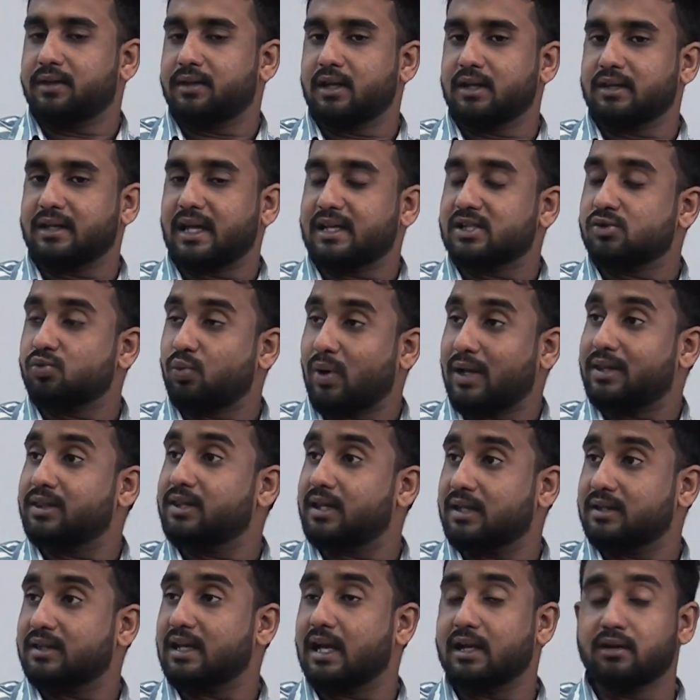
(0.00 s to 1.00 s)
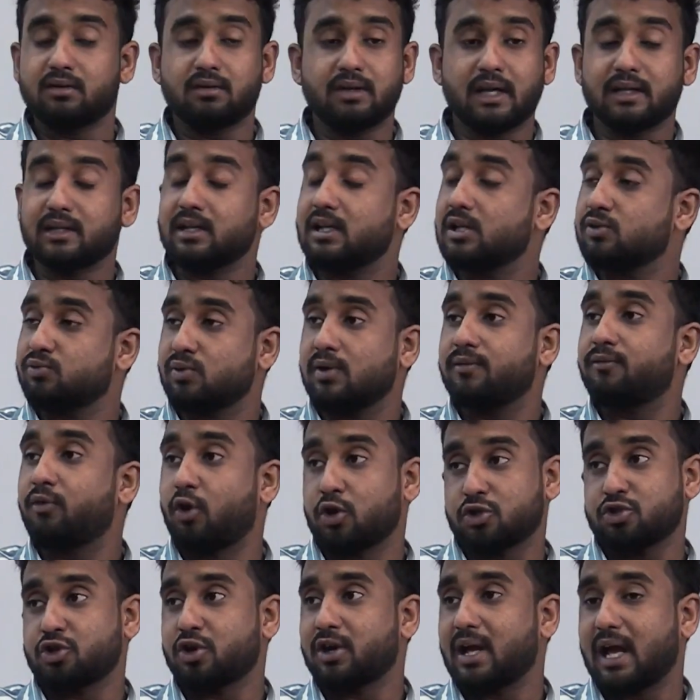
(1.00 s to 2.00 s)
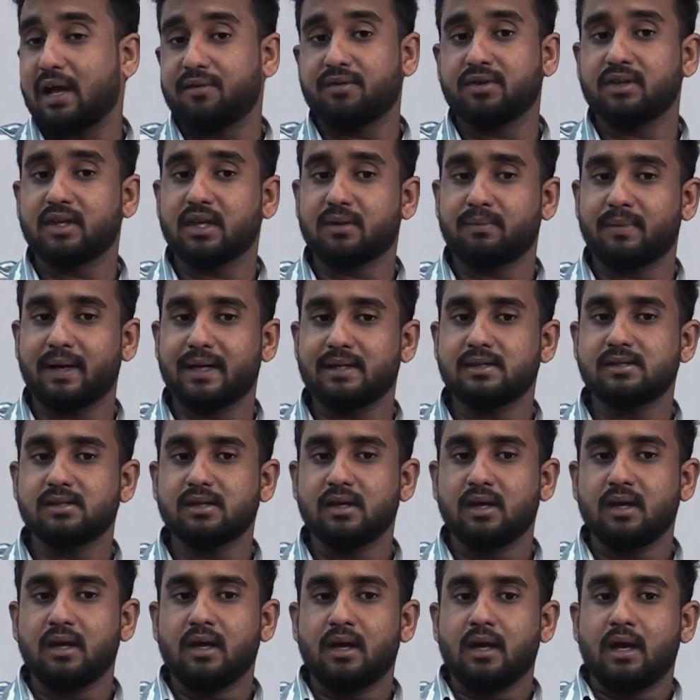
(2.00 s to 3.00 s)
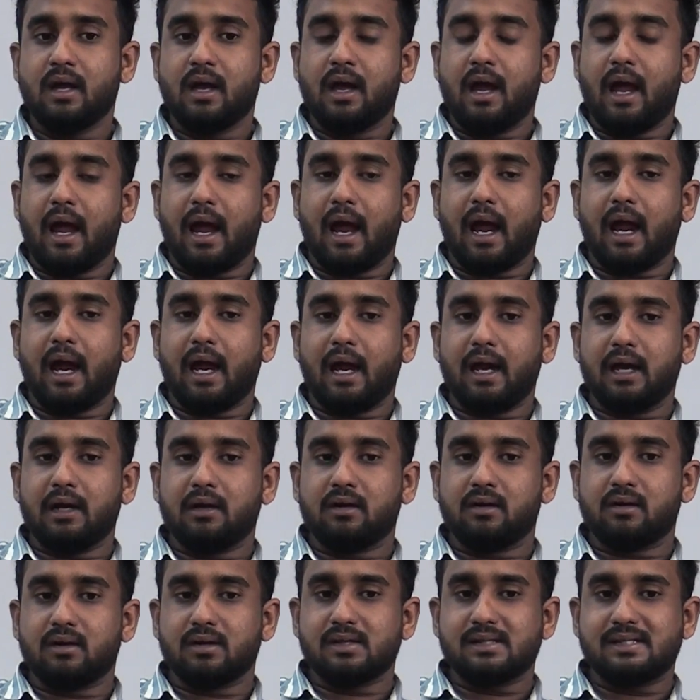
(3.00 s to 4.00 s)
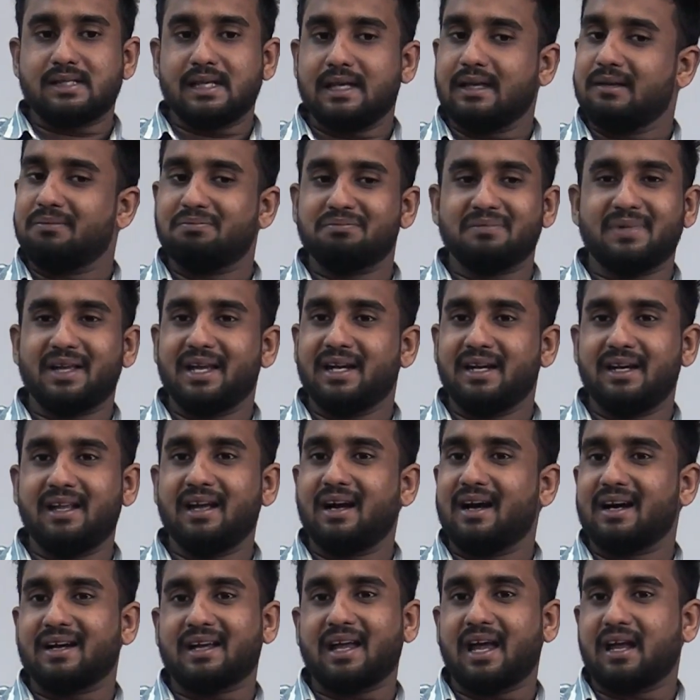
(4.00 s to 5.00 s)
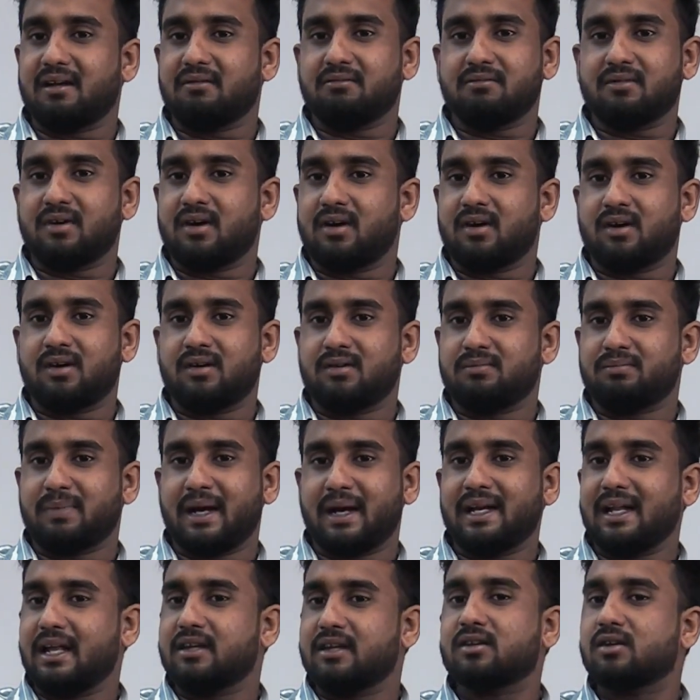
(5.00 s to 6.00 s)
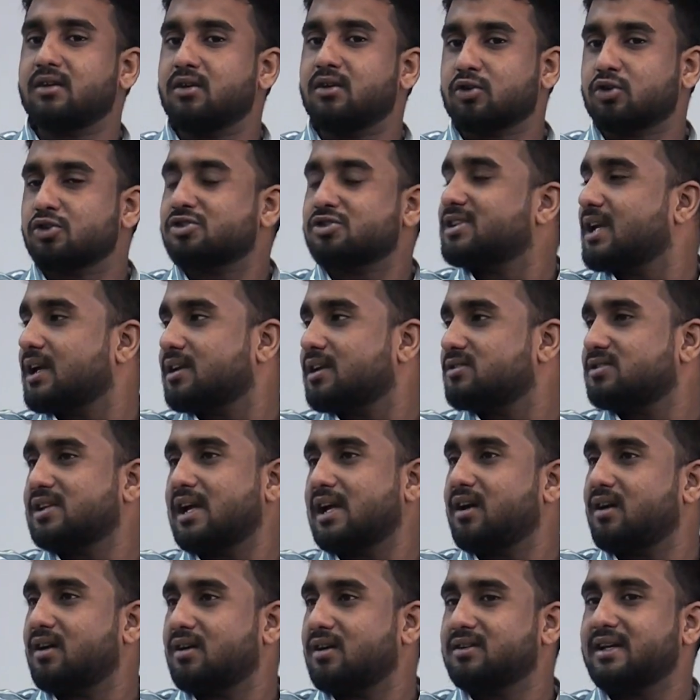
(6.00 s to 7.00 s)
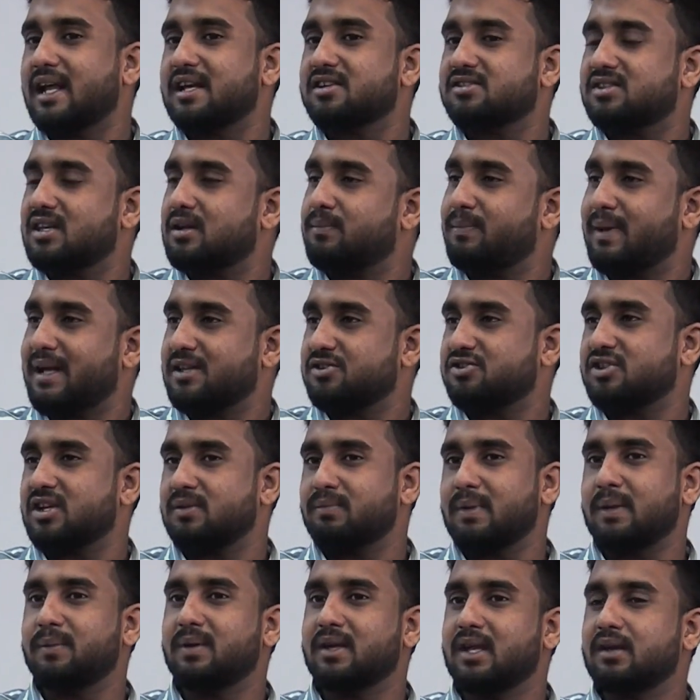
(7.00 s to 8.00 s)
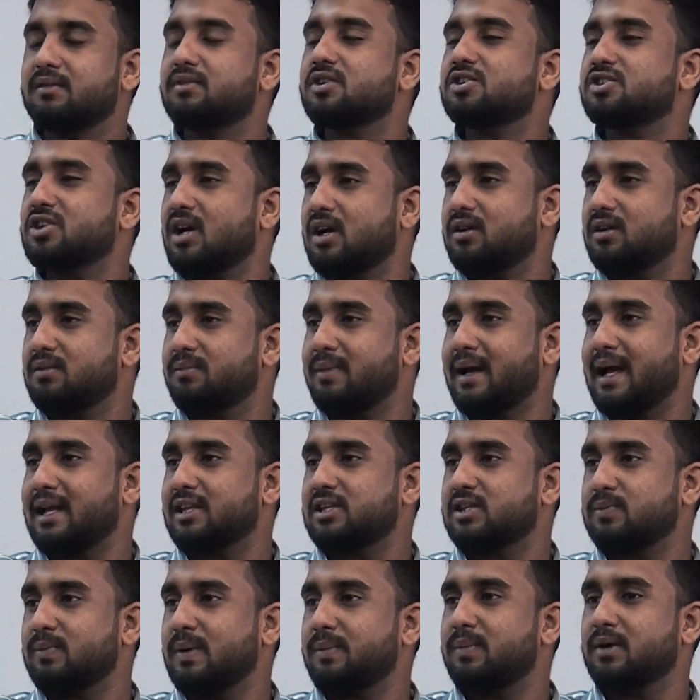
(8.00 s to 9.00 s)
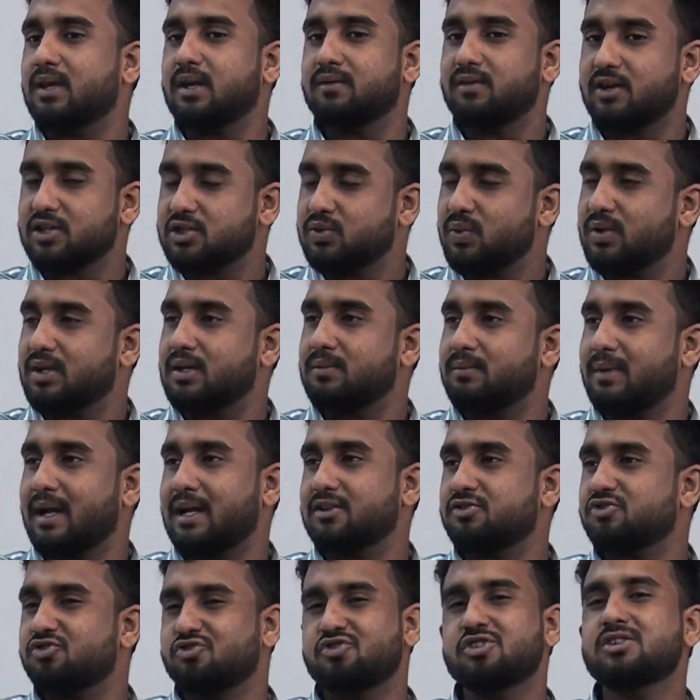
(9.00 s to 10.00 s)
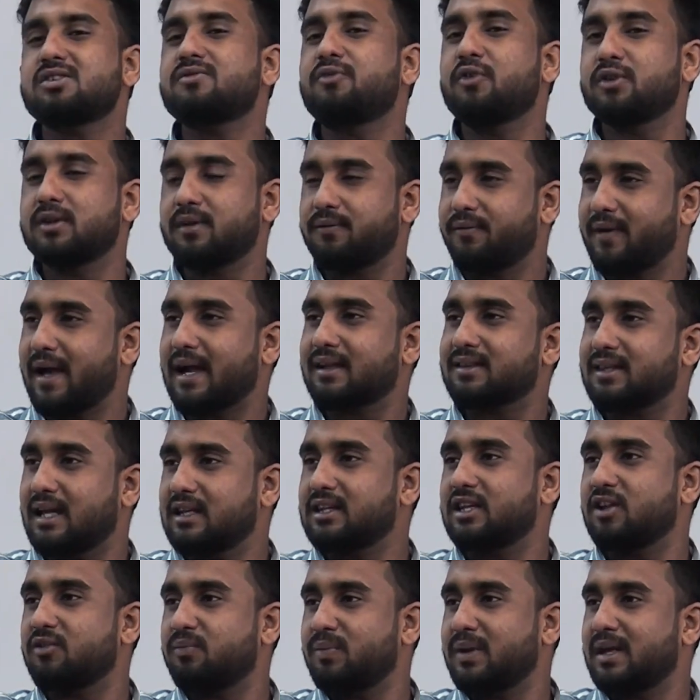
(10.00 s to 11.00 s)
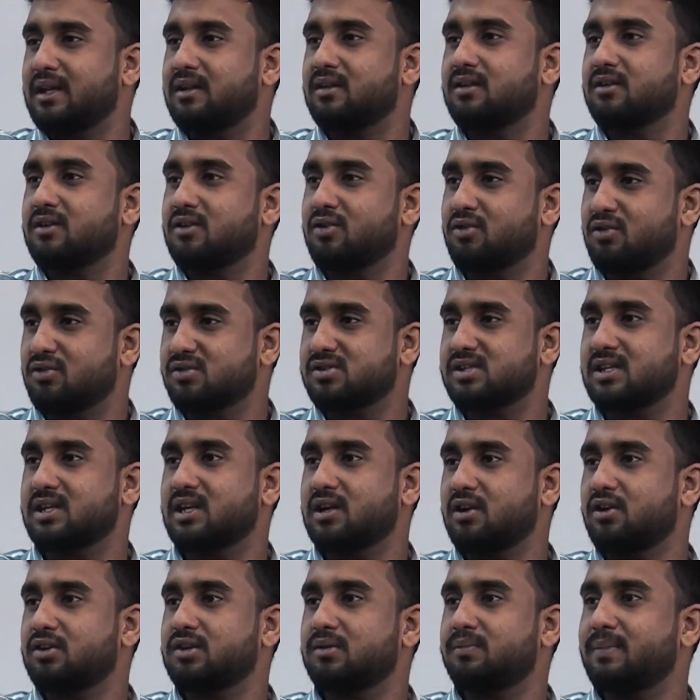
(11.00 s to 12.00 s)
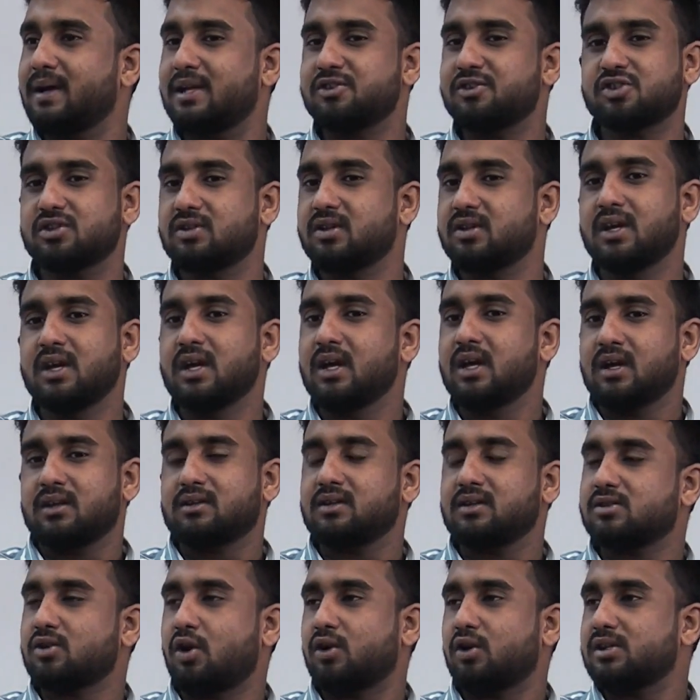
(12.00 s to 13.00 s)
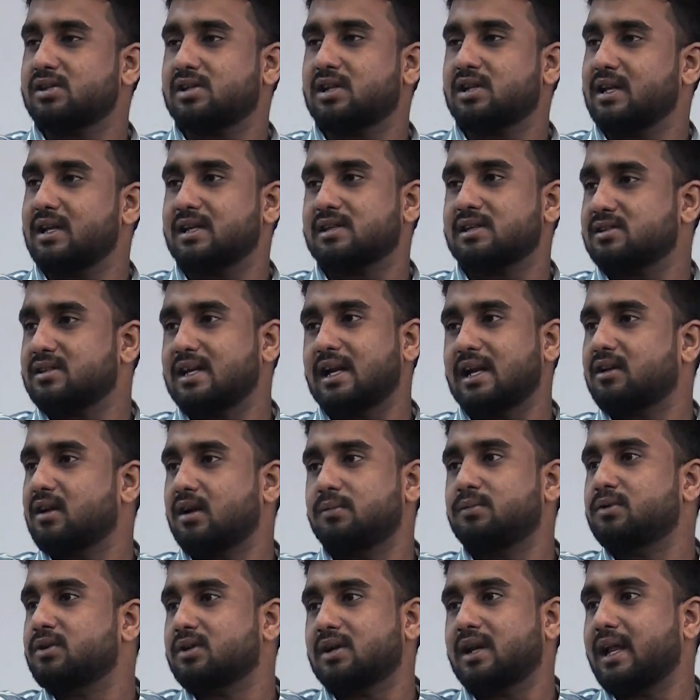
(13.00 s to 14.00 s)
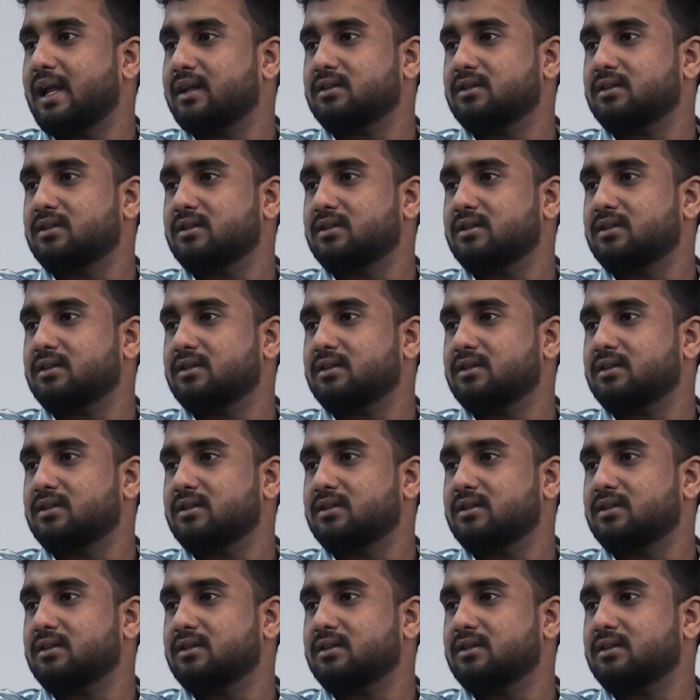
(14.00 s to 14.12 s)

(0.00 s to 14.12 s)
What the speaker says: I think that's one thing that Netherlands will for sure have in their minds. And India again might either look to test their bench strength, maybe give Ishan a match, maybe give Ashwin a match, just for the fact that they've been, sitting on the bench, and this honestly is dead rubber.